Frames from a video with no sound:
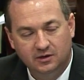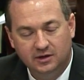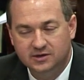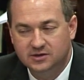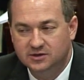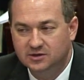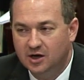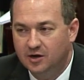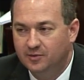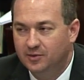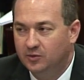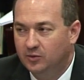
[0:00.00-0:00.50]

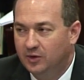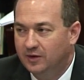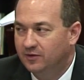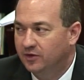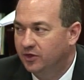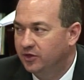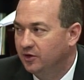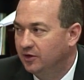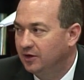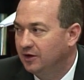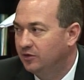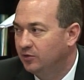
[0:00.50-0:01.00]
Ladies and gentlemen, we
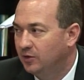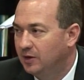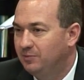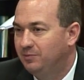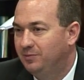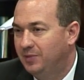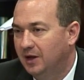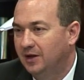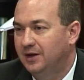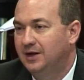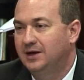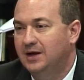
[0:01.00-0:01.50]
have a
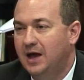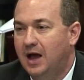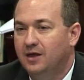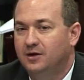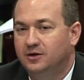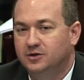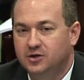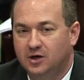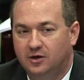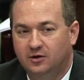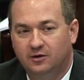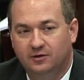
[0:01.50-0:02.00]
$33 billion
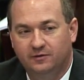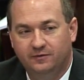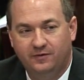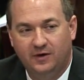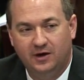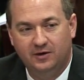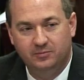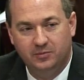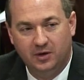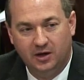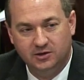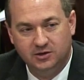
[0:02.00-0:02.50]
general
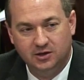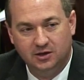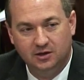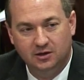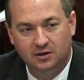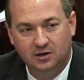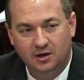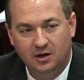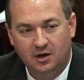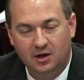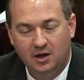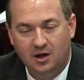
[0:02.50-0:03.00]
fund budget.
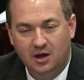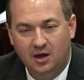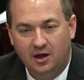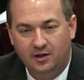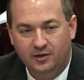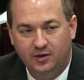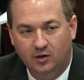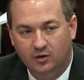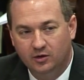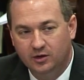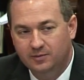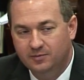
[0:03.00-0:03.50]

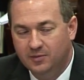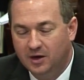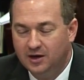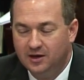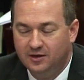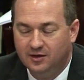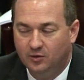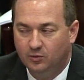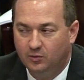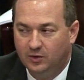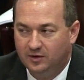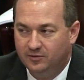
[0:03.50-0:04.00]
And the only
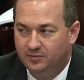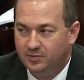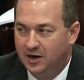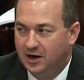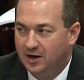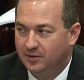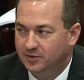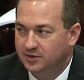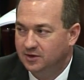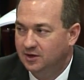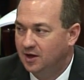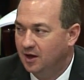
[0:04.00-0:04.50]
money that we've been
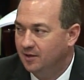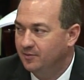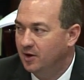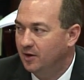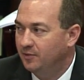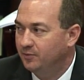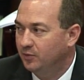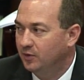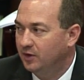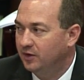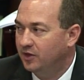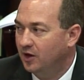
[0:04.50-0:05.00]
able to come
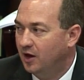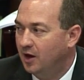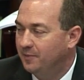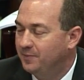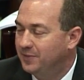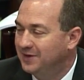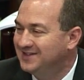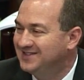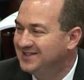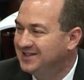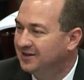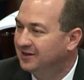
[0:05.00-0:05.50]
up with
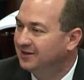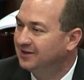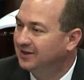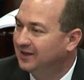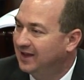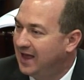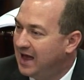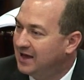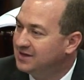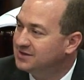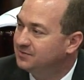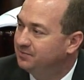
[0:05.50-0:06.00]
up until
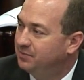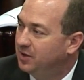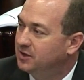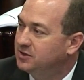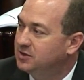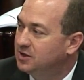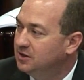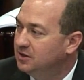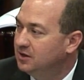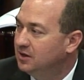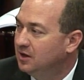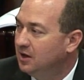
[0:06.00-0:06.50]
last
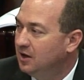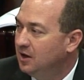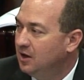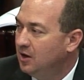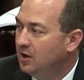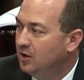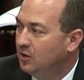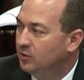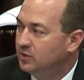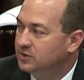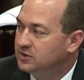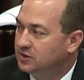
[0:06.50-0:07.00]
budget
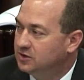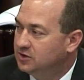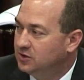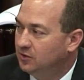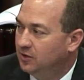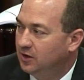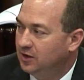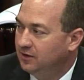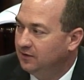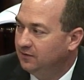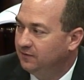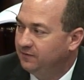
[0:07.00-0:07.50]
was a
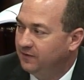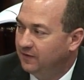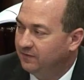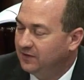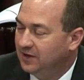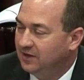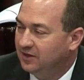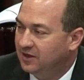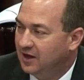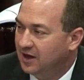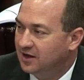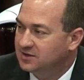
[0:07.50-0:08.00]

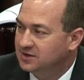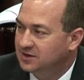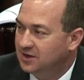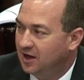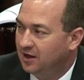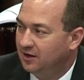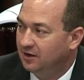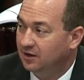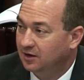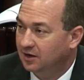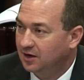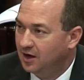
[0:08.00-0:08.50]

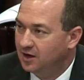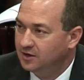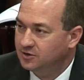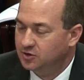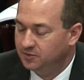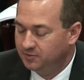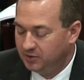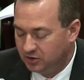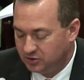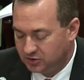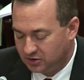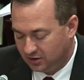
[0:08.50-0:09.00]
$250,000
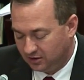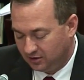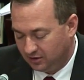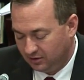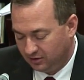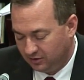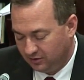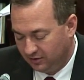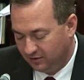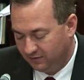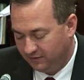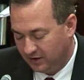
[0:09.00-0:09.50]
contribution
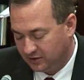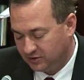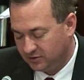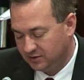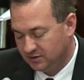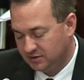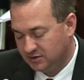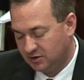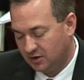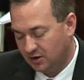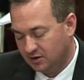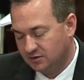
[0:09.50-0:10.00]
through the
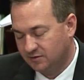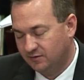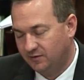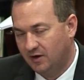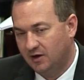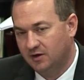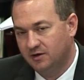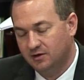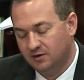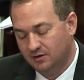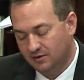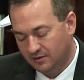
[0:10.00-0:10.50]
Veterans Trust
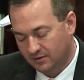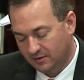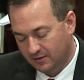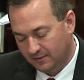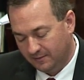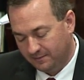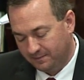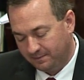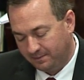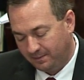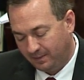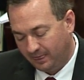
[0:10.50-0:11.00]
Fund.
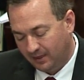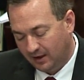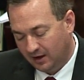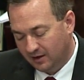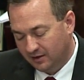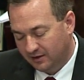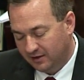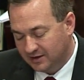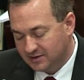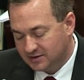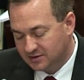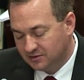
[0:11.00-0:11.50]

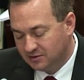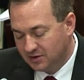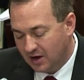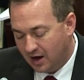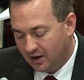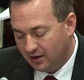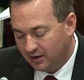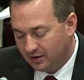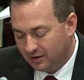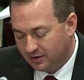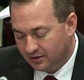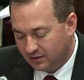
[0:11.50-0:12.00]
These do
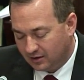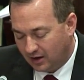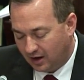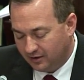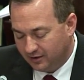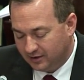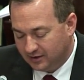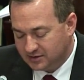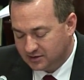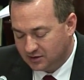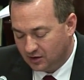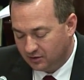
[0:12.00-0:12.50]
not,
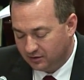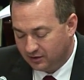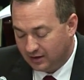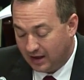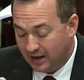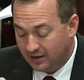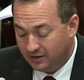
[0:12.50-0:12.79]
these do,